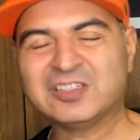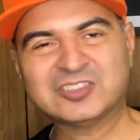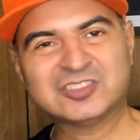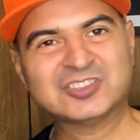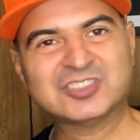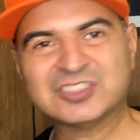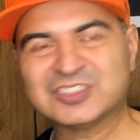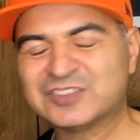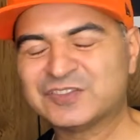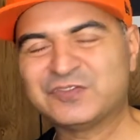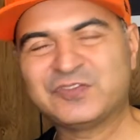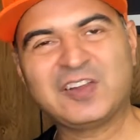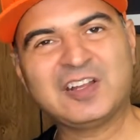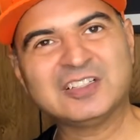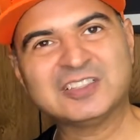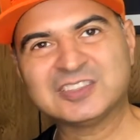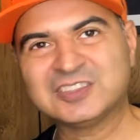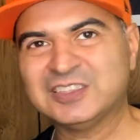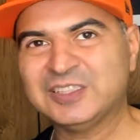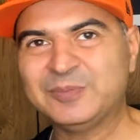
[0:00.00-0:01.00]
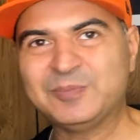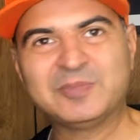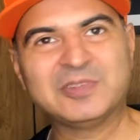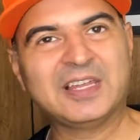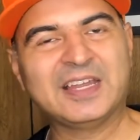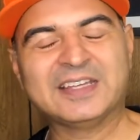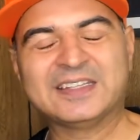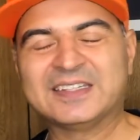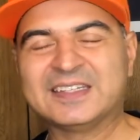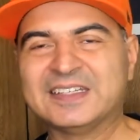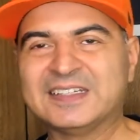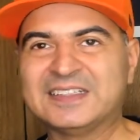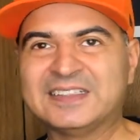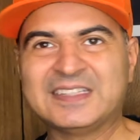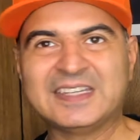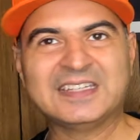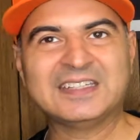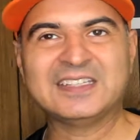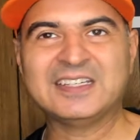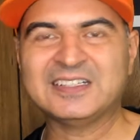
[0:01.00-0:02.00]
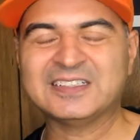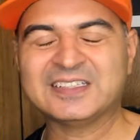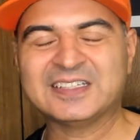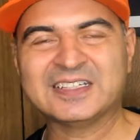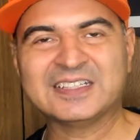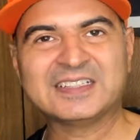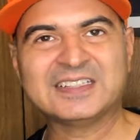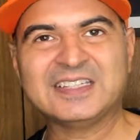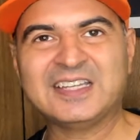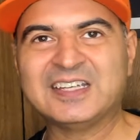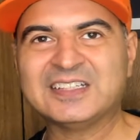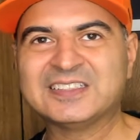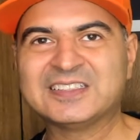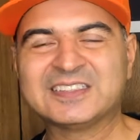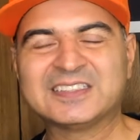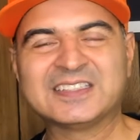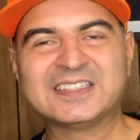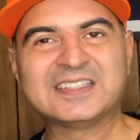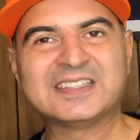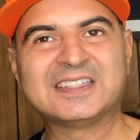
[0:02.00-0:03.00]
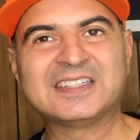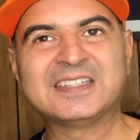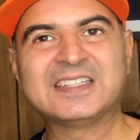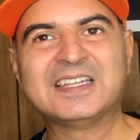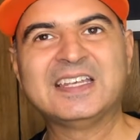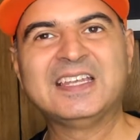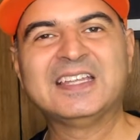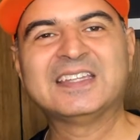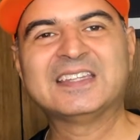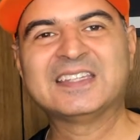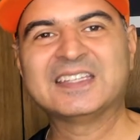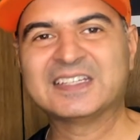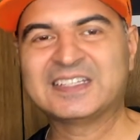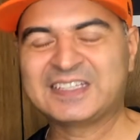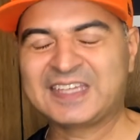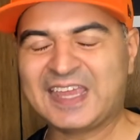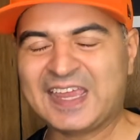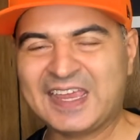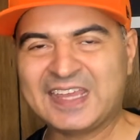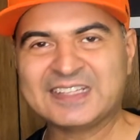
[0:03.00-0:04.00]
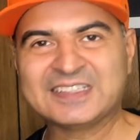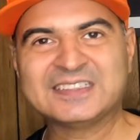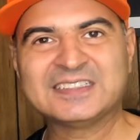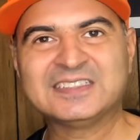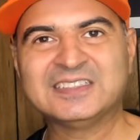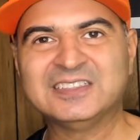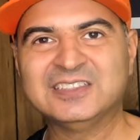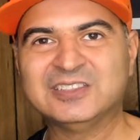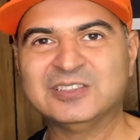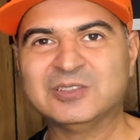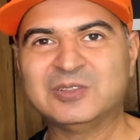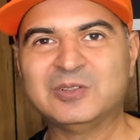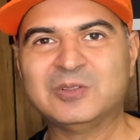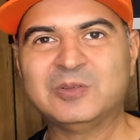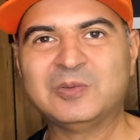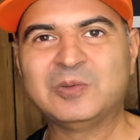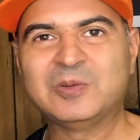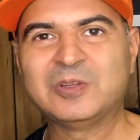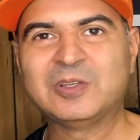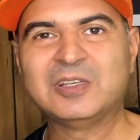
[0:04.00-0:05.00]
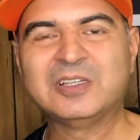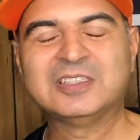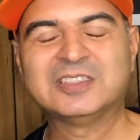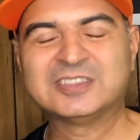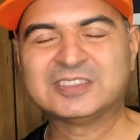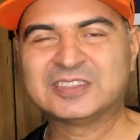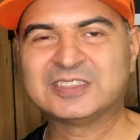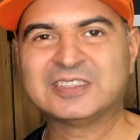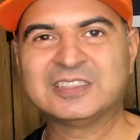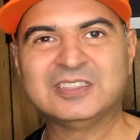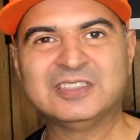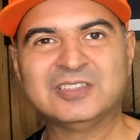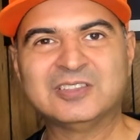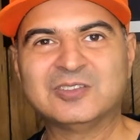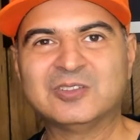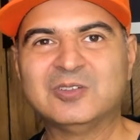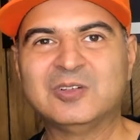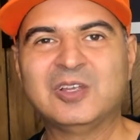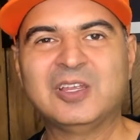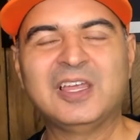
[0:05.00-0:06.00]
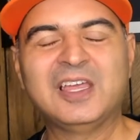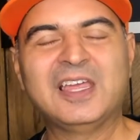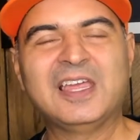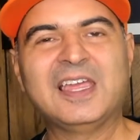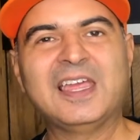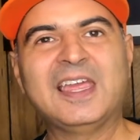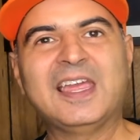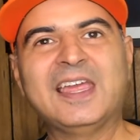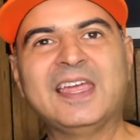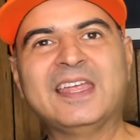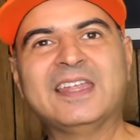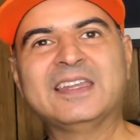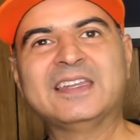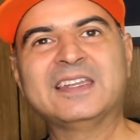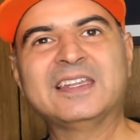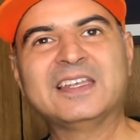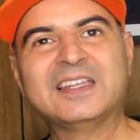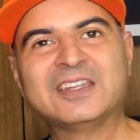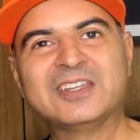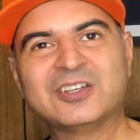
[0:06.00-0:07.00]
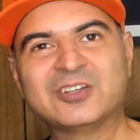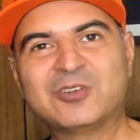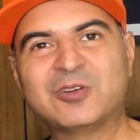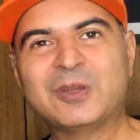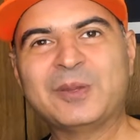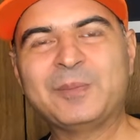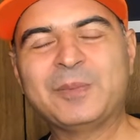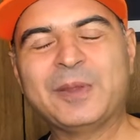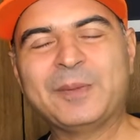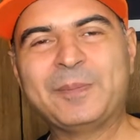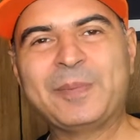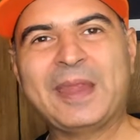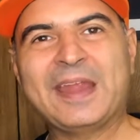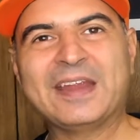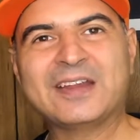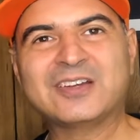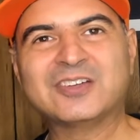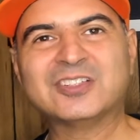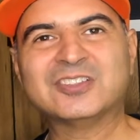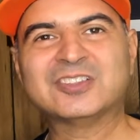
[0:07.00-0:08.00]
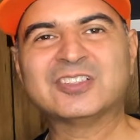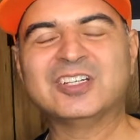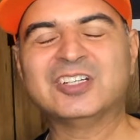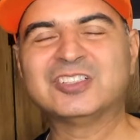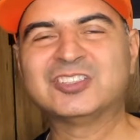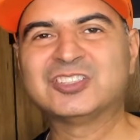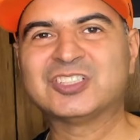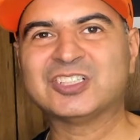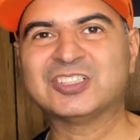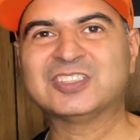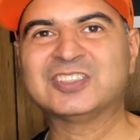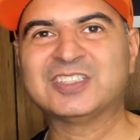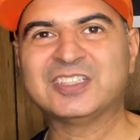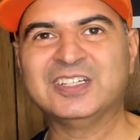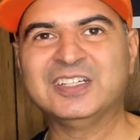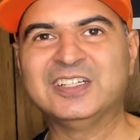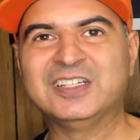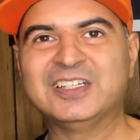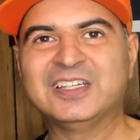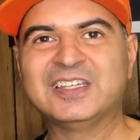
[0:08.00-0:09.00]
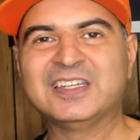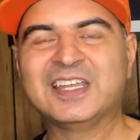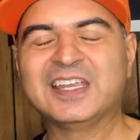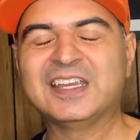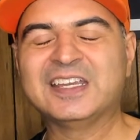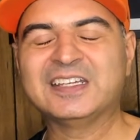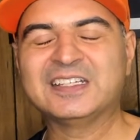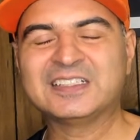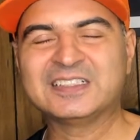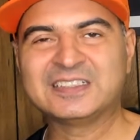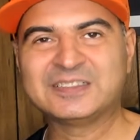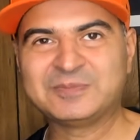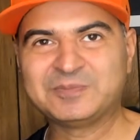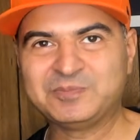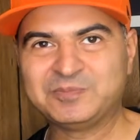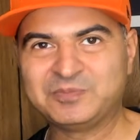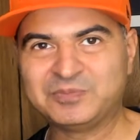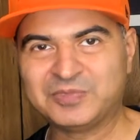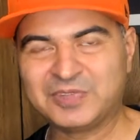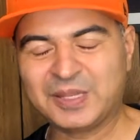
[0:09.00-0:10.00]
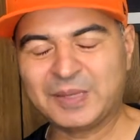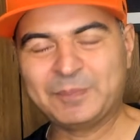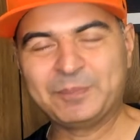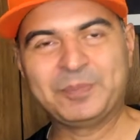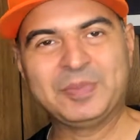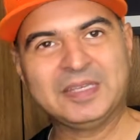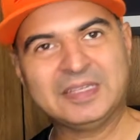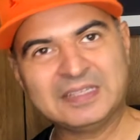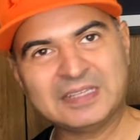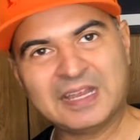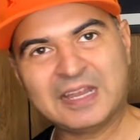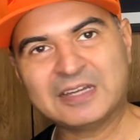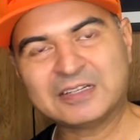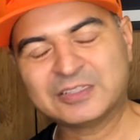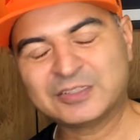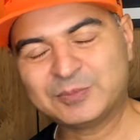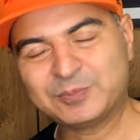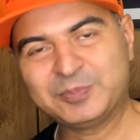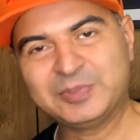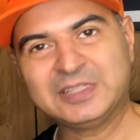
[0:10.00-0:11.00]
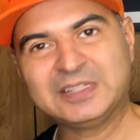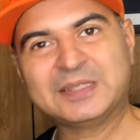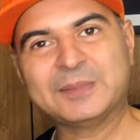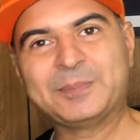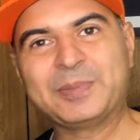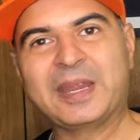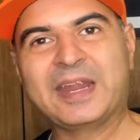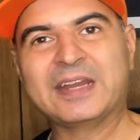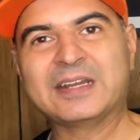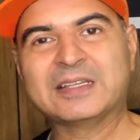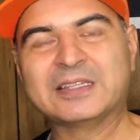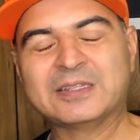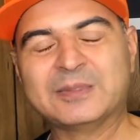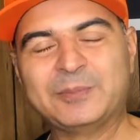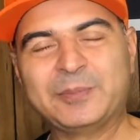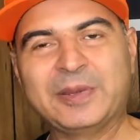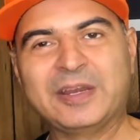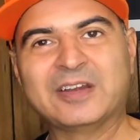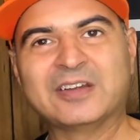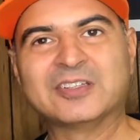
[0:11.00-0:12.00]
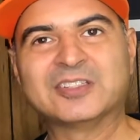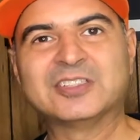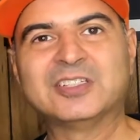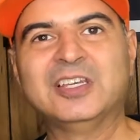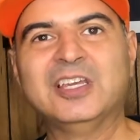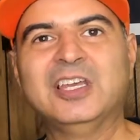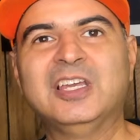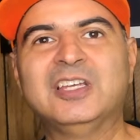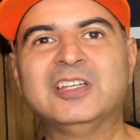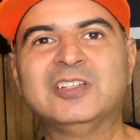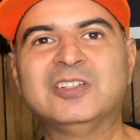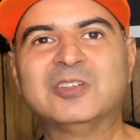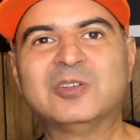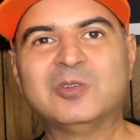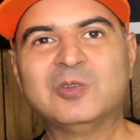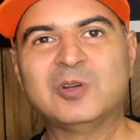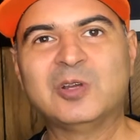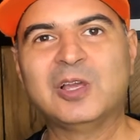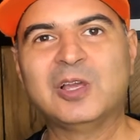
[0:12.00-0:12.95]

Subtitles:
just fell asleep, like, they lost the gas, you know, and the Green Bay Packers adjusted, and they beat the Bears, you know.